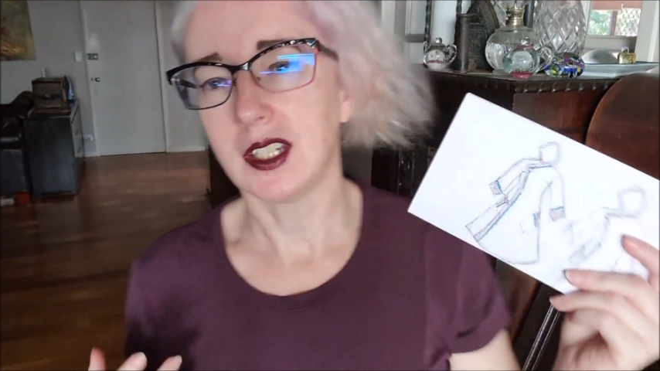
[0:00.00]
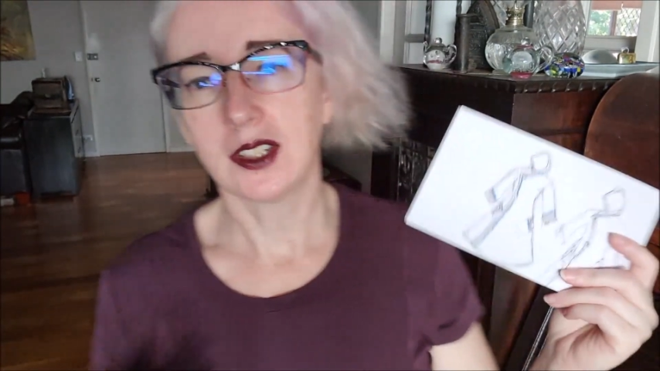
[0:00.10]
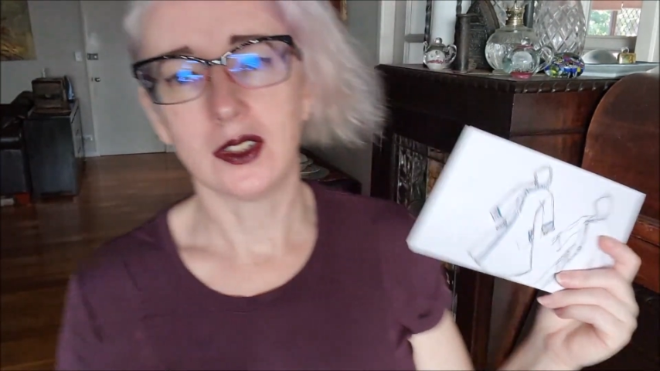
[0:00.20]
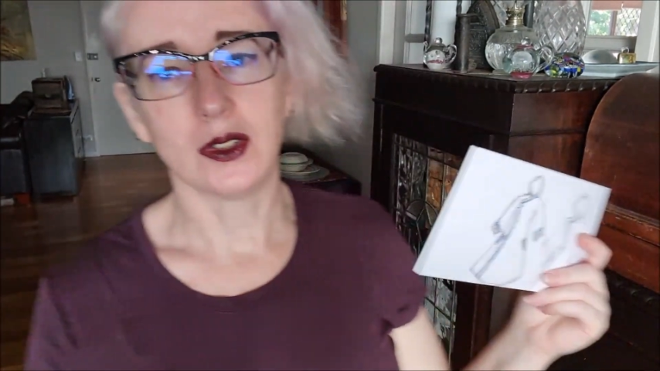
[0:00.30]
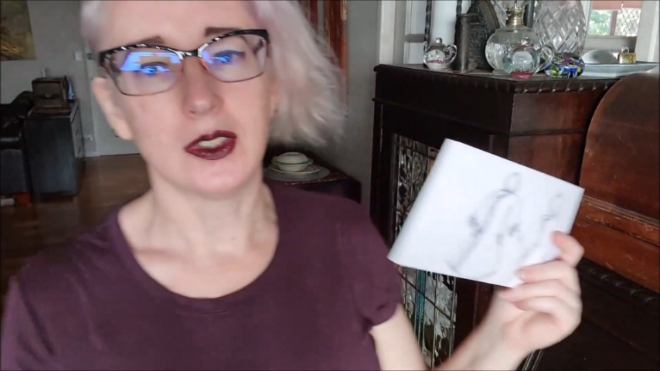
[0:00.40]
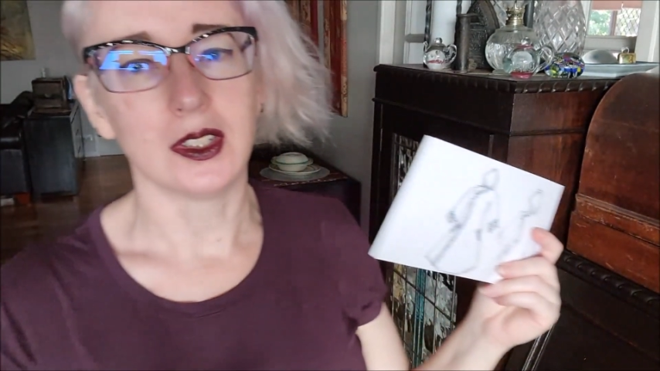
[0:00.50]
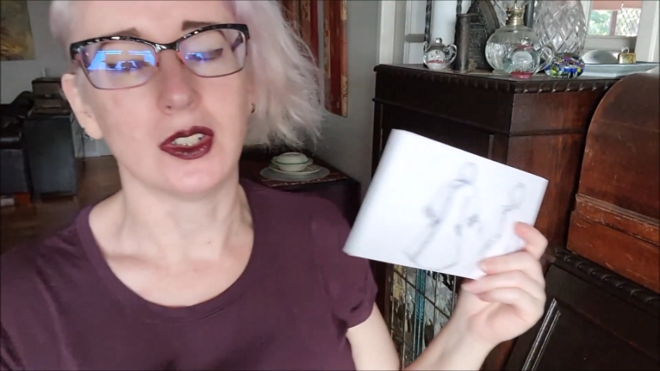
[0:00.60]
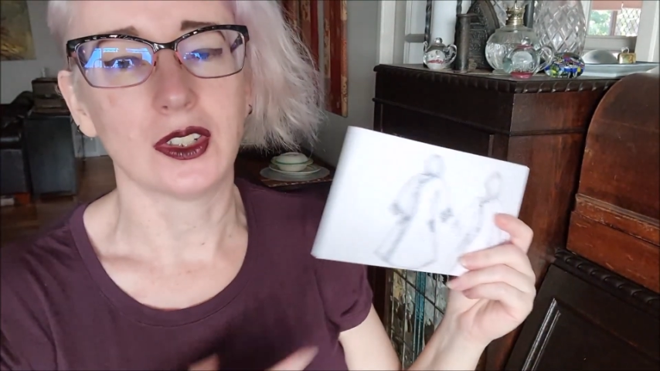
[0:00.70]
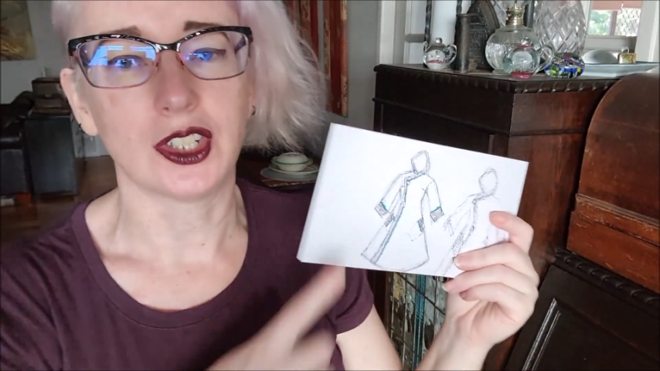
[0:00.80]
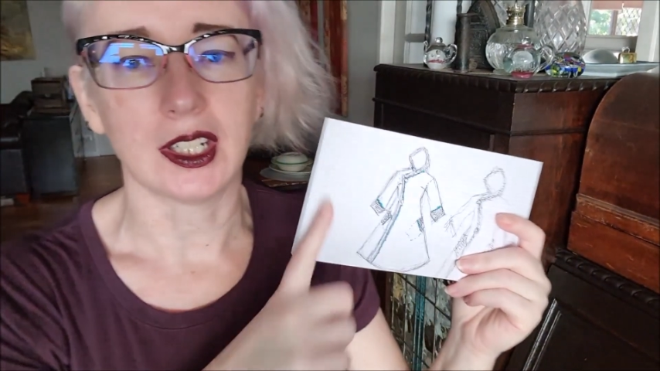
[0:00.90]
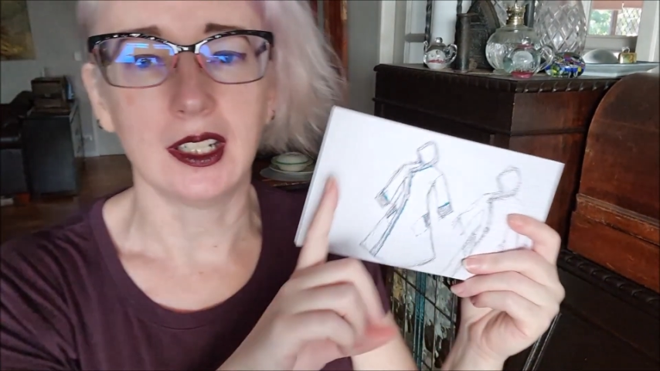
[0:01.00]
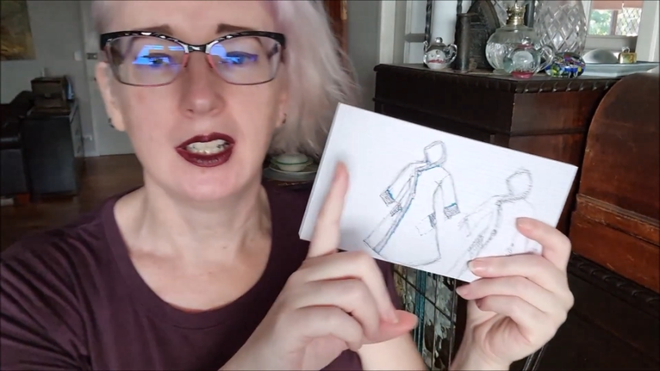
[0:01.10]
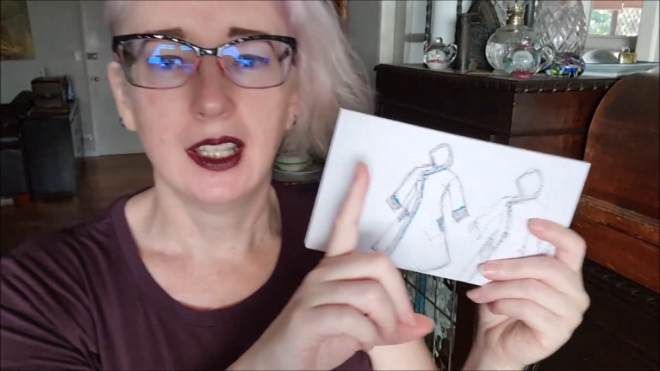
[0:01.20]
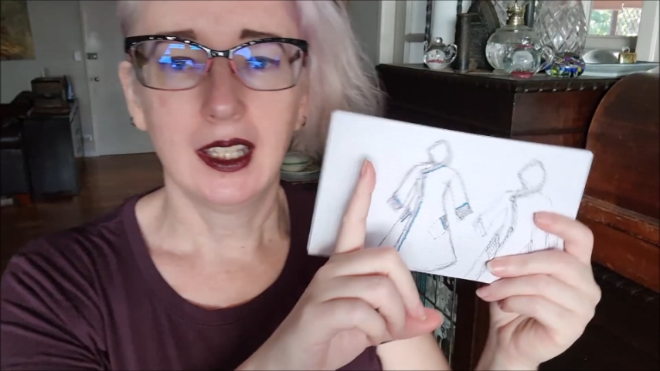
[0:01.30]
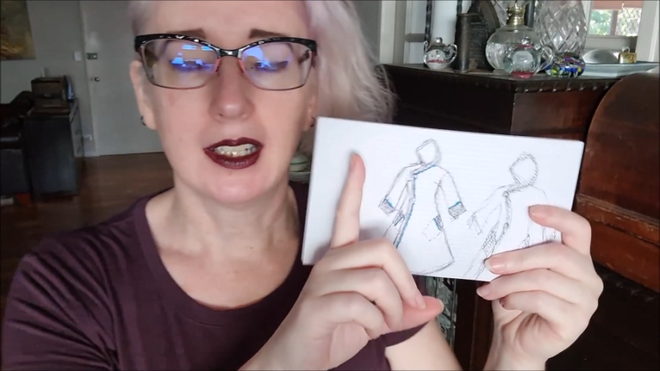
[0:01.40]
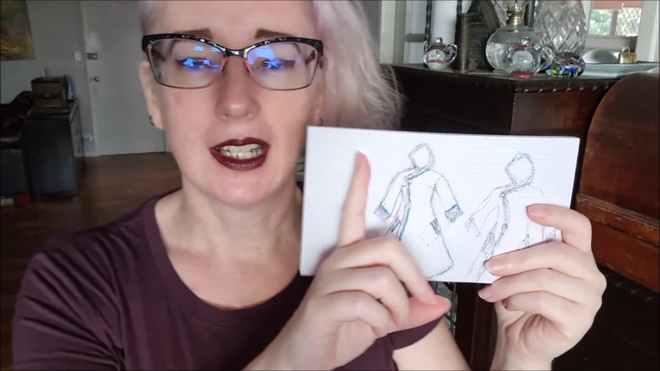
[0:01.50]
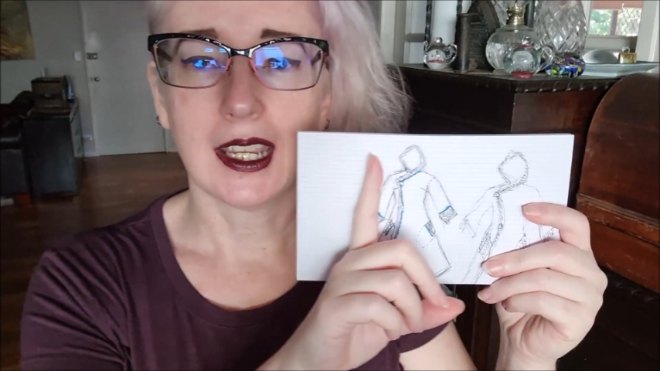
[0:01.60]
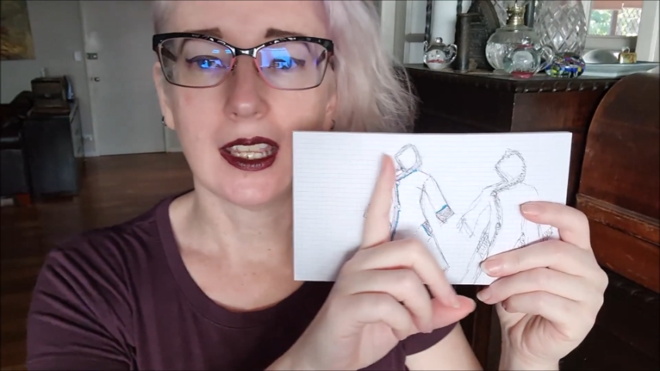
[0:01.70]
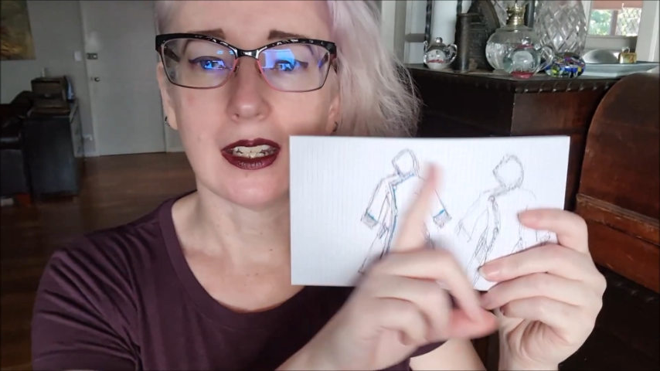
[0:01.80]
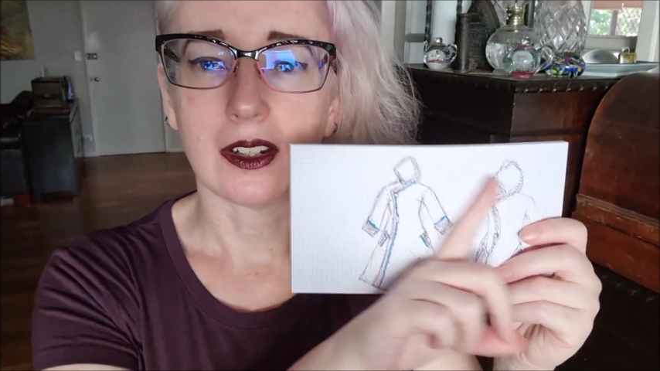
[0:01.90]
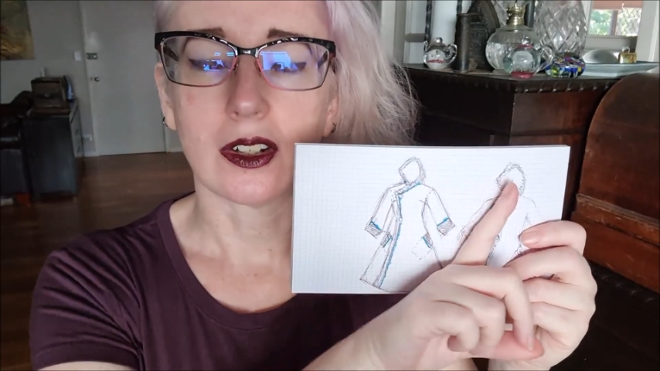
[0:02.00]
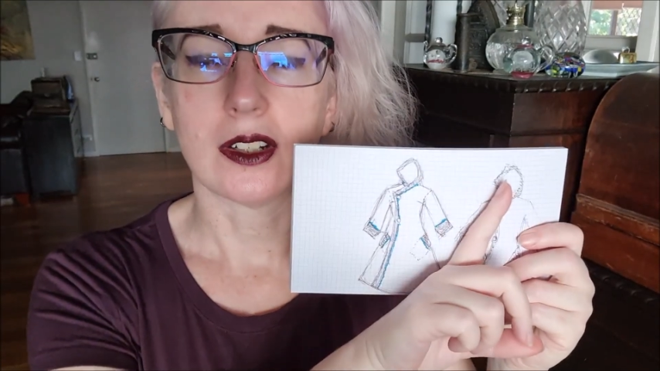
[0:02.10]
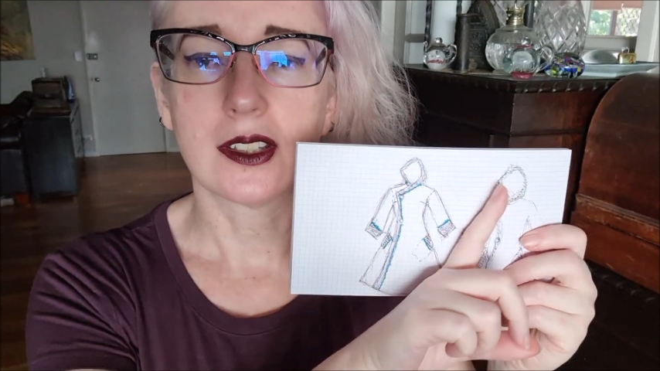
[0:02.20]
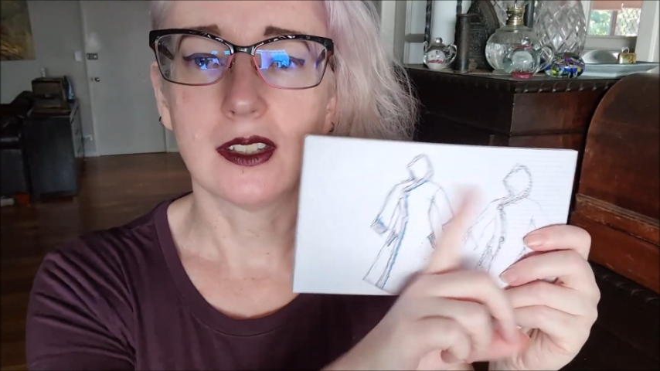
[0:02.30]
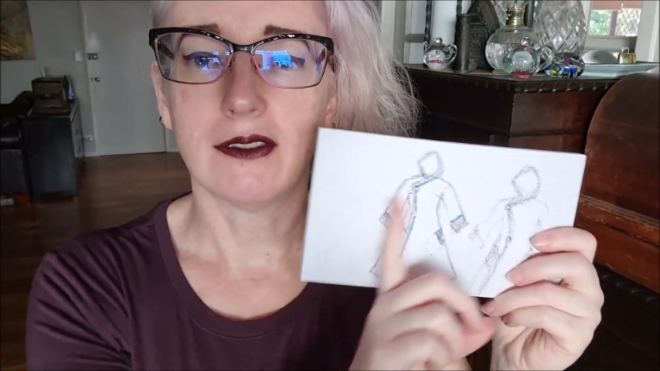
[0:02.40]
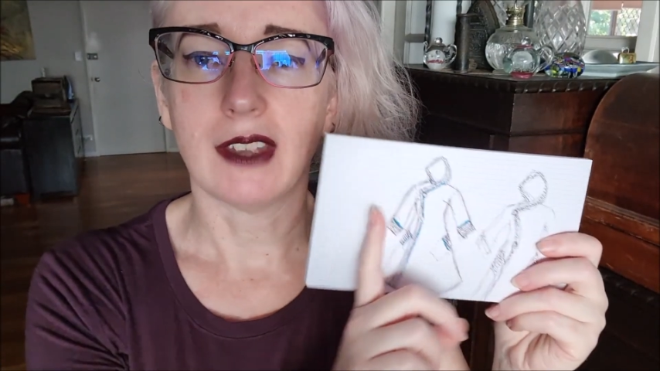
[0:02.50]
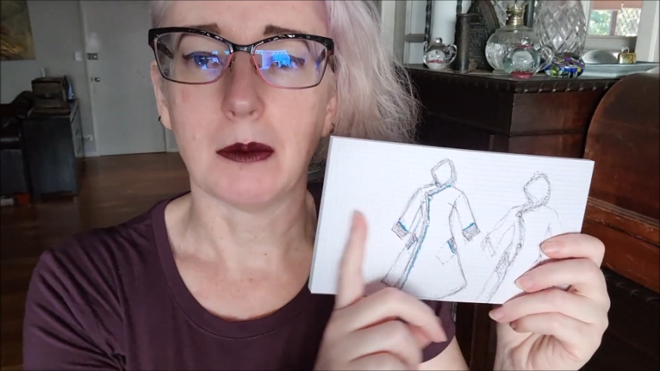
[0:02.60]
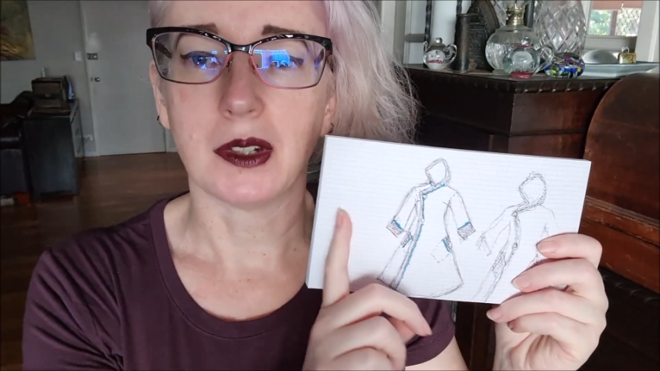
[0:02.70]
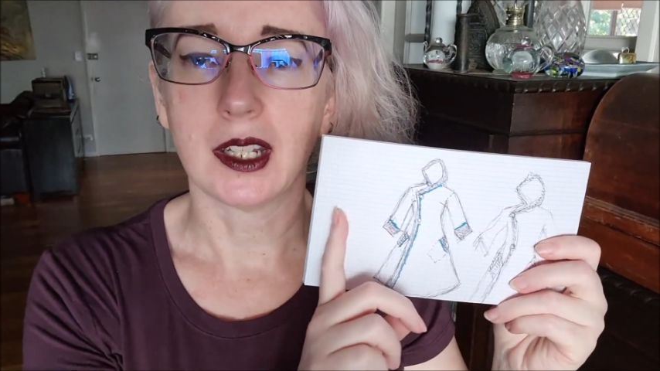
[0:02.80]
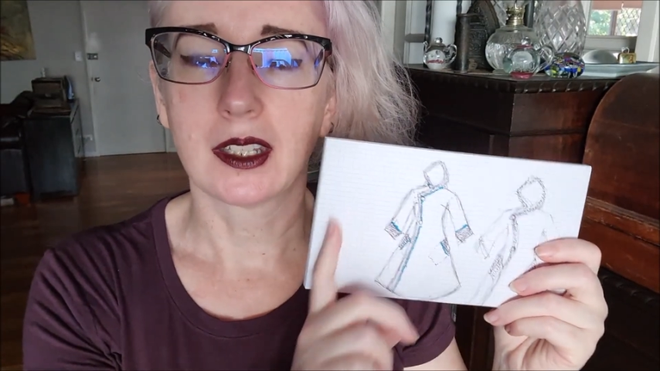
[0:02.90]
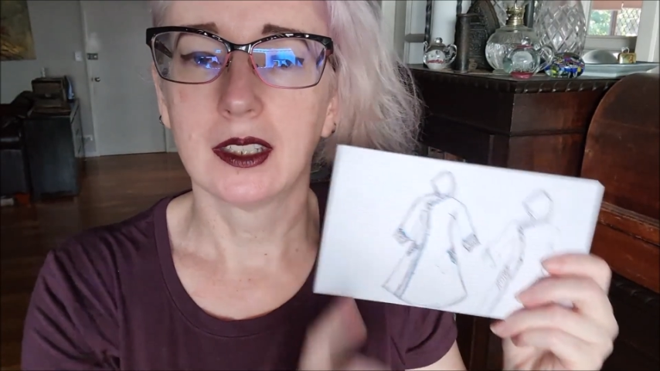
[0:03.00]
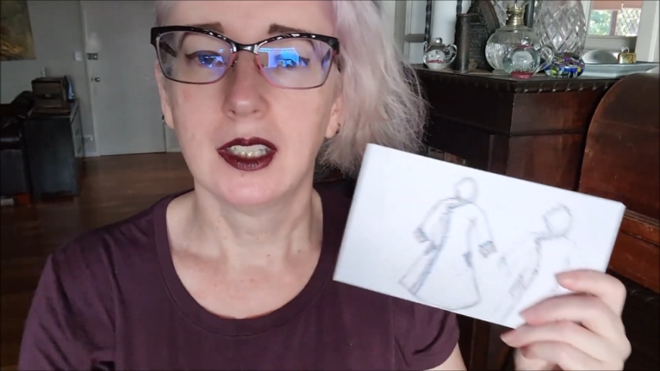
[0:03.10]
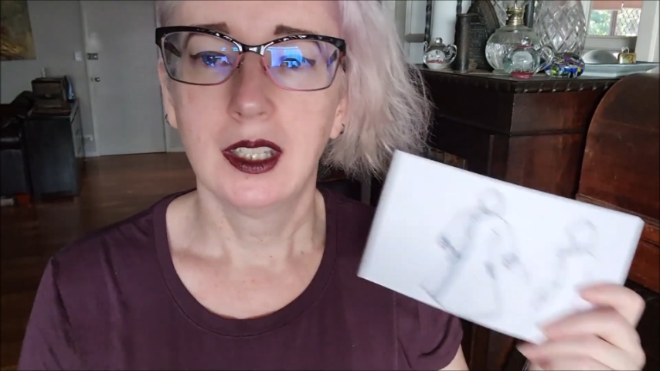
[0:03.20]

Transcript: I just do the dodgy and lay out across the fabric.